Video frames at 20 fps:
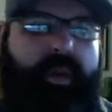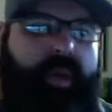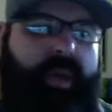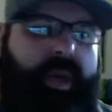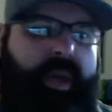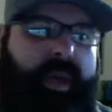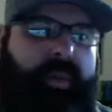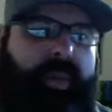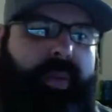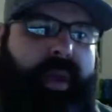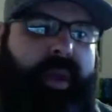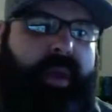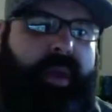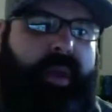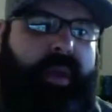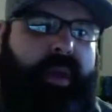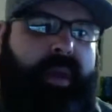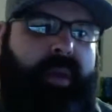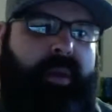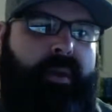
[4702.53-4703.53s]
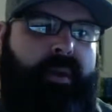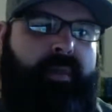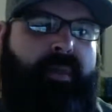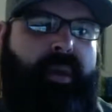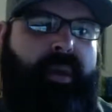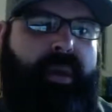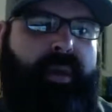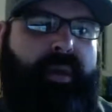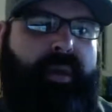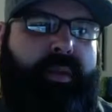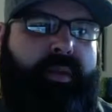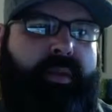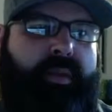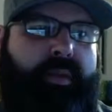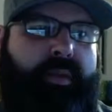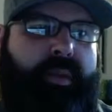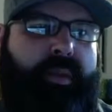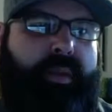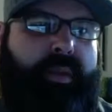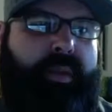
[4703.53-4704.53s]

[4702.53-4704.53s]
out that. Bring this.